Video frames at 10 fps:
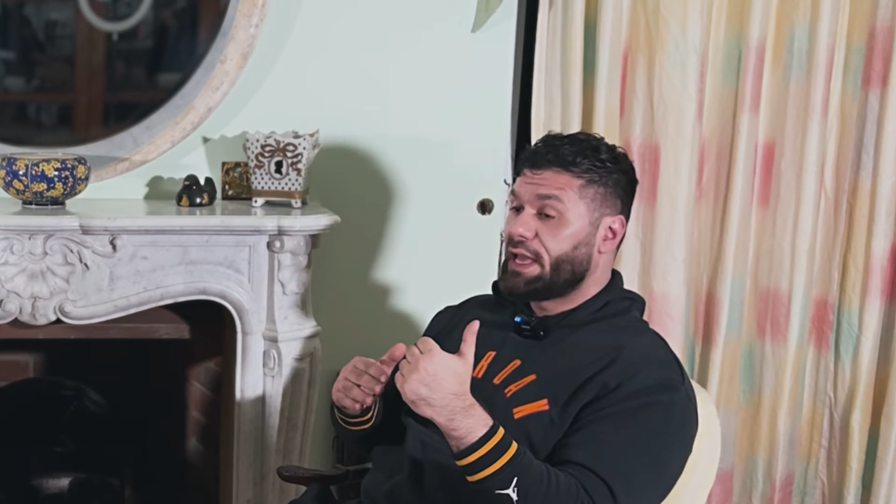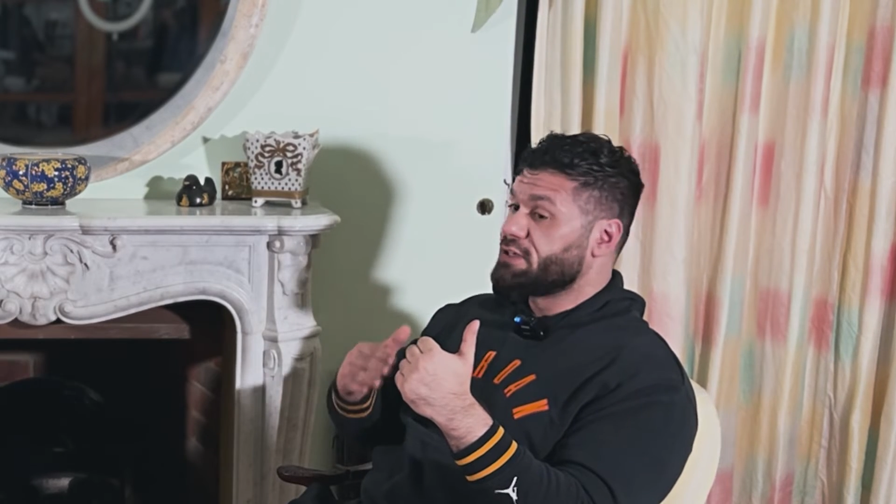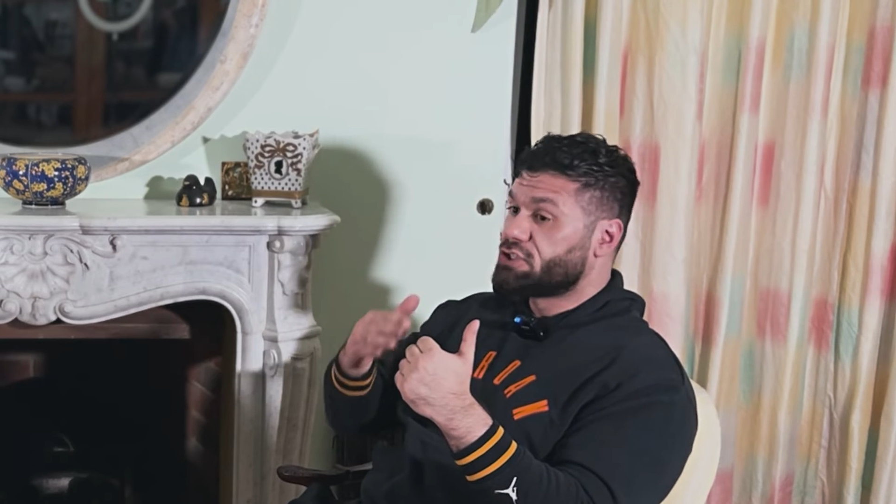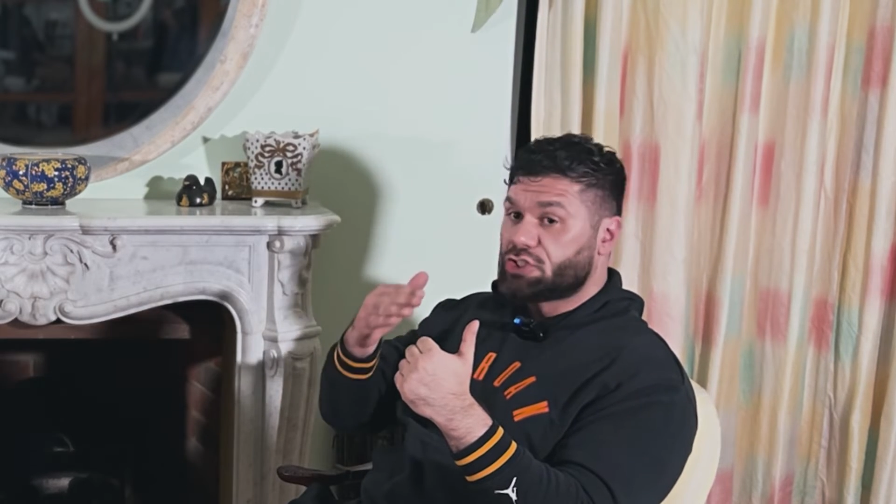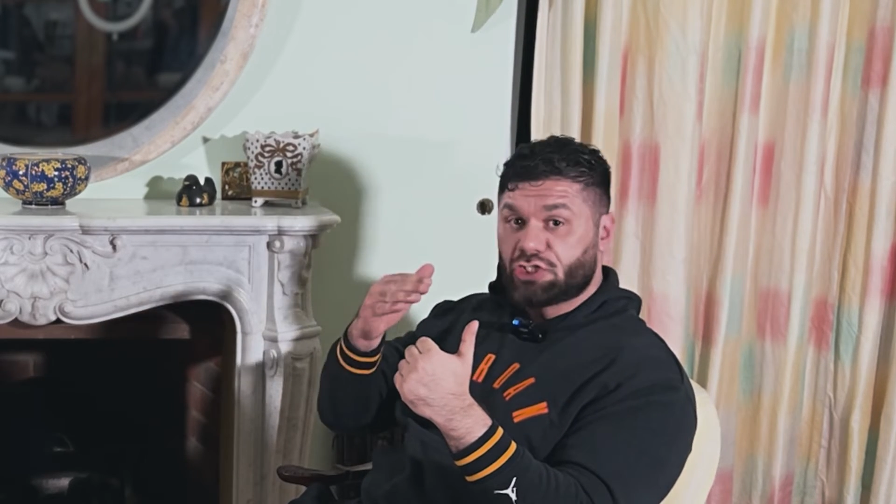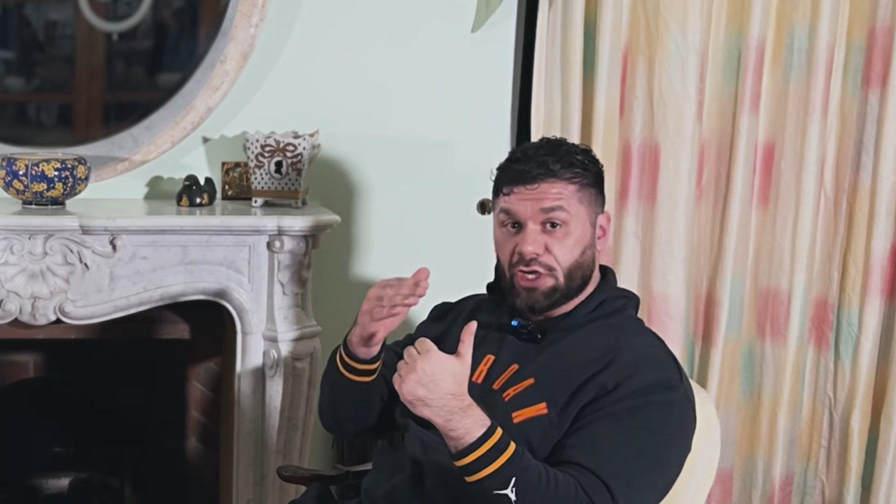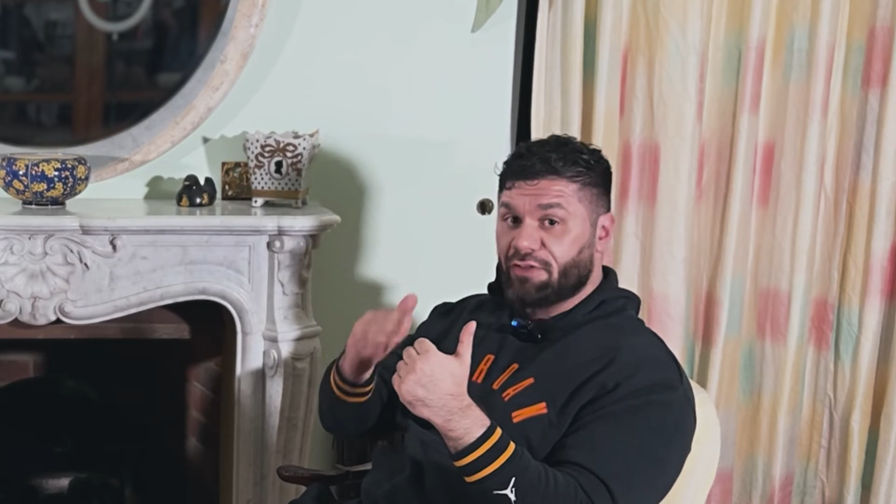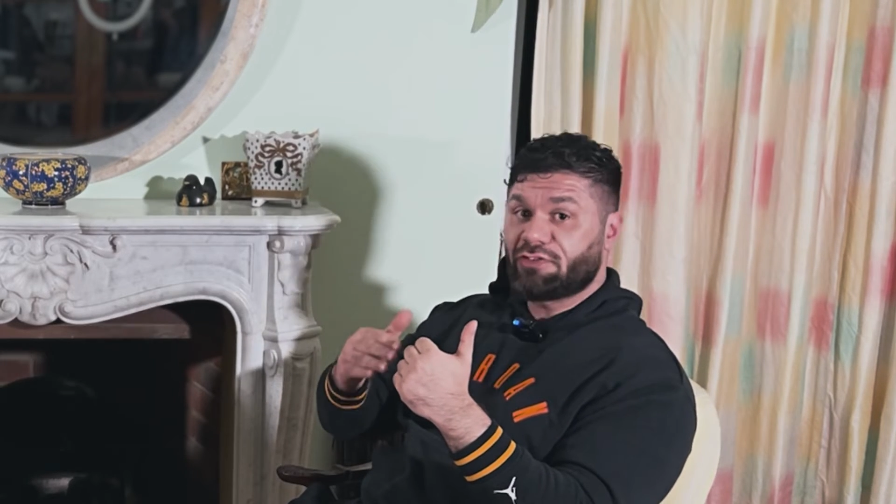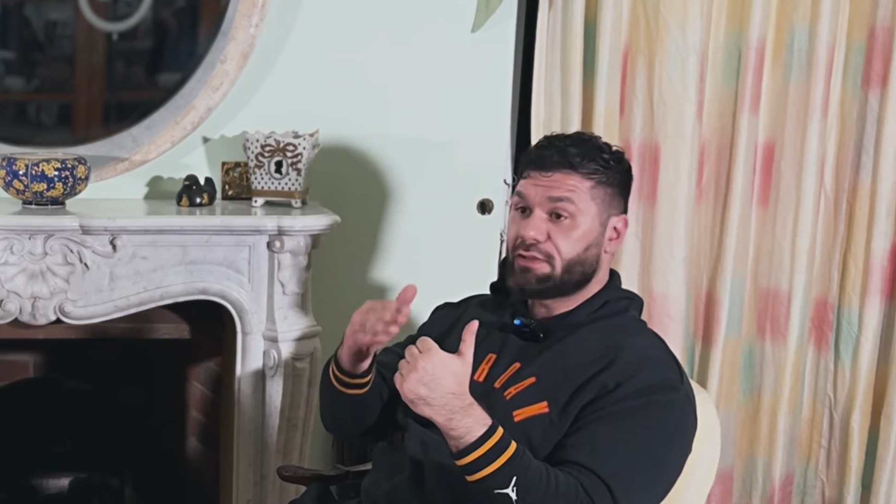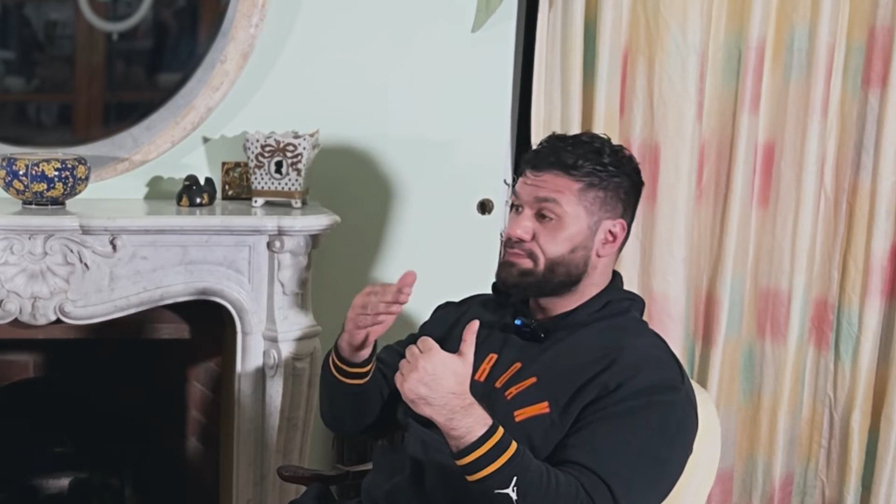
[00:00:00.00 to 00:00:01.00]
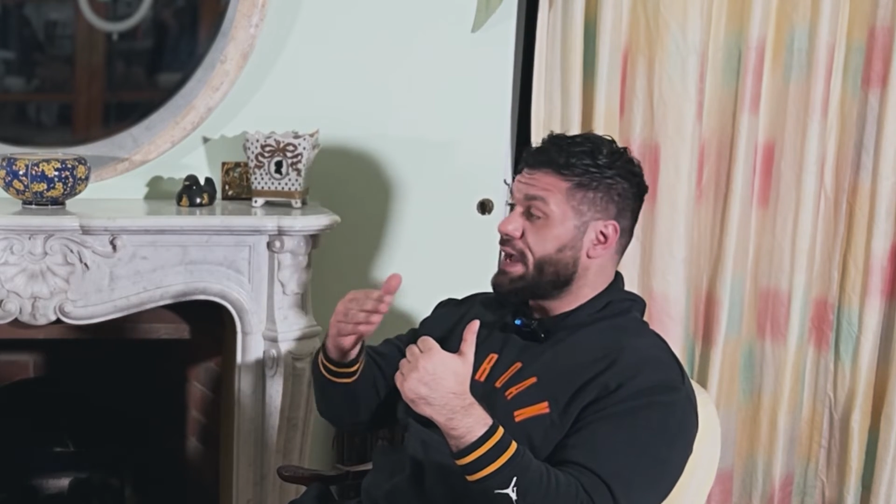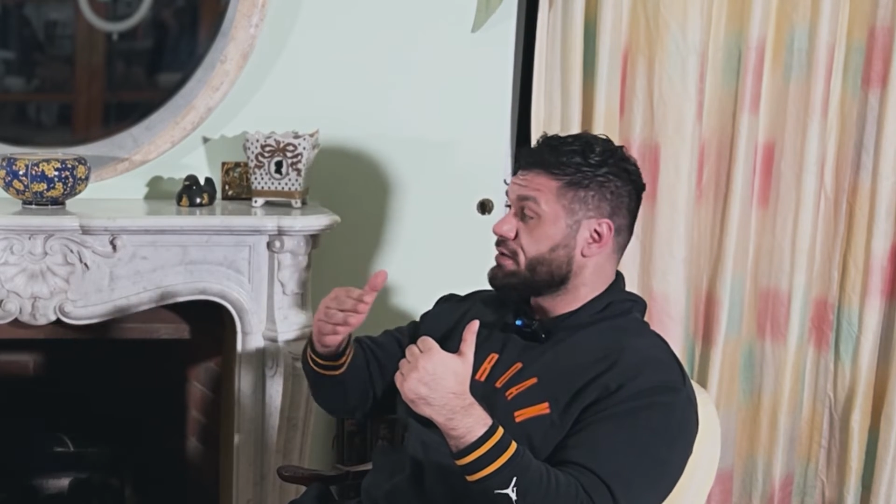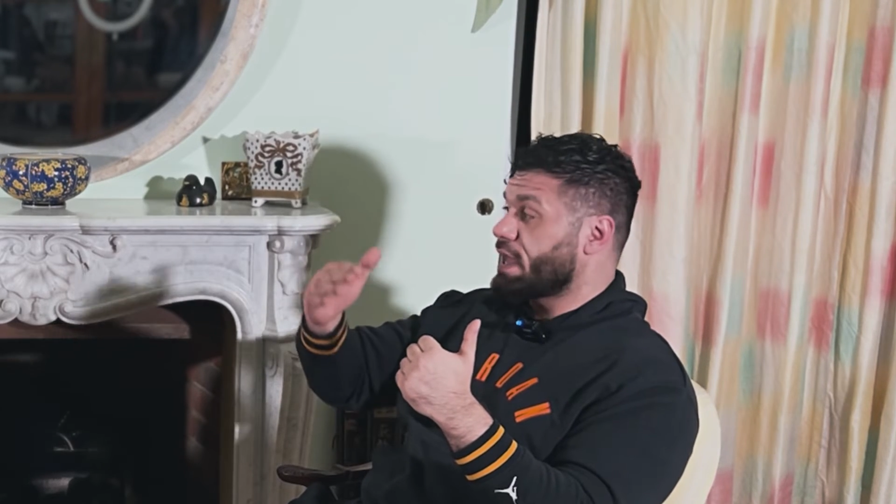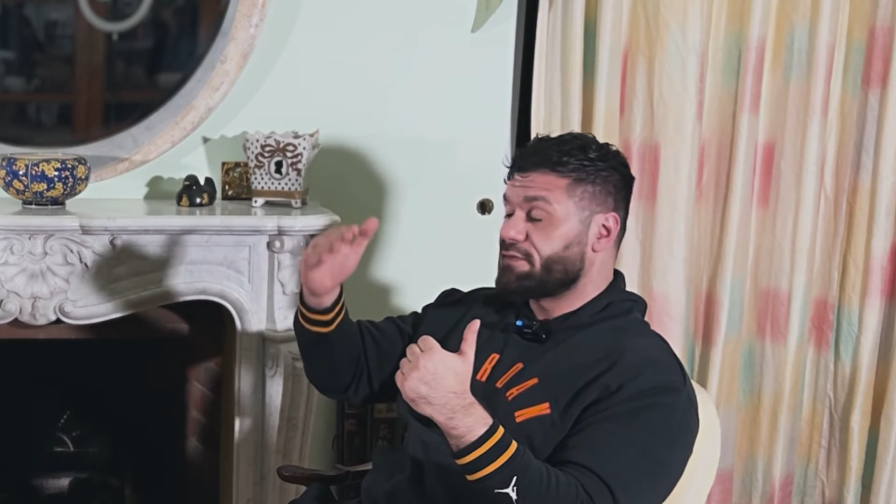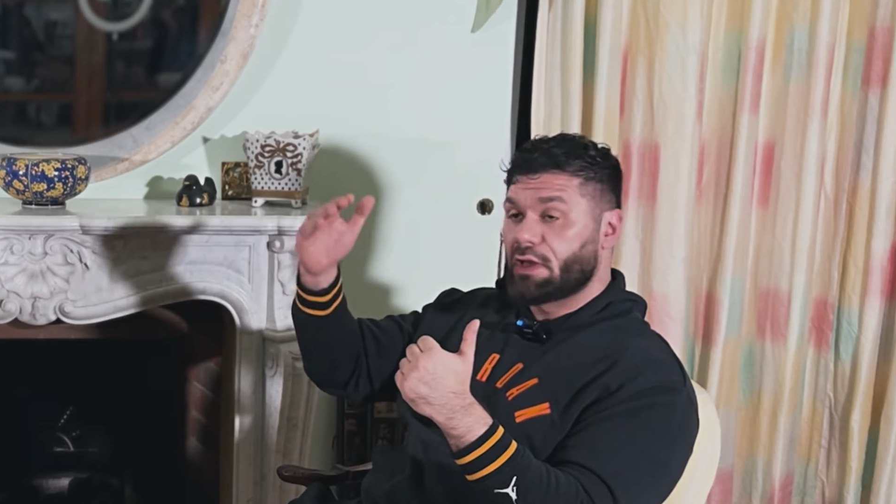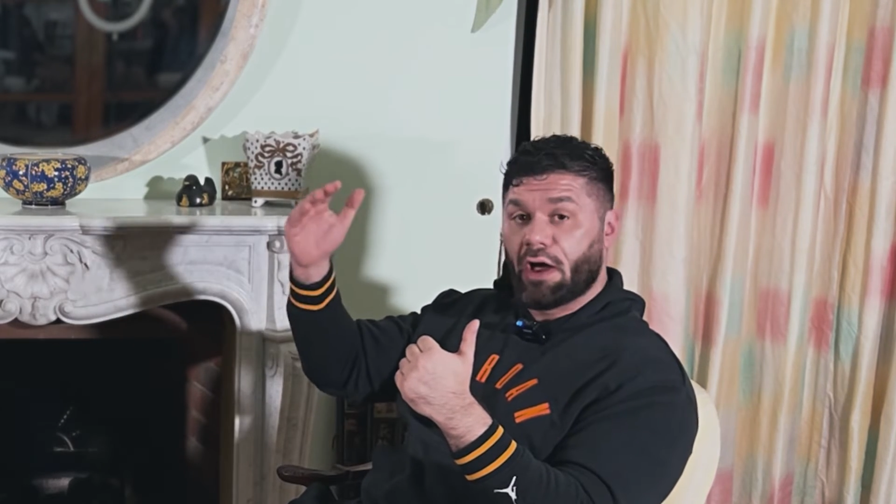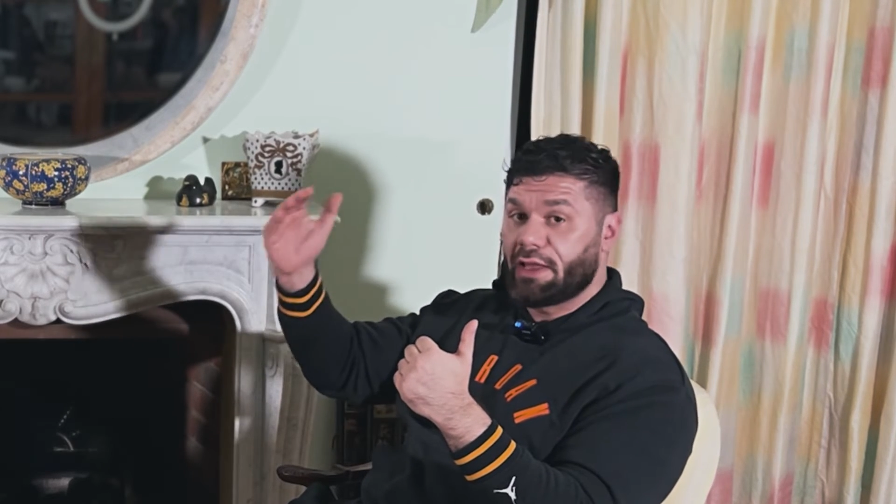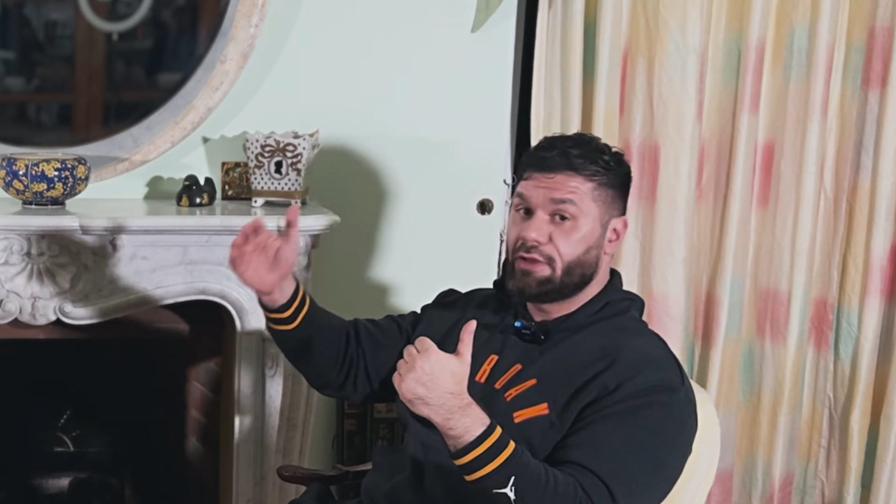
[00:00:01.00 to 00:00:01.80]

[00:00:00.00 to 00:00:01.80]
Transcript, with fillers: is just as bad as having high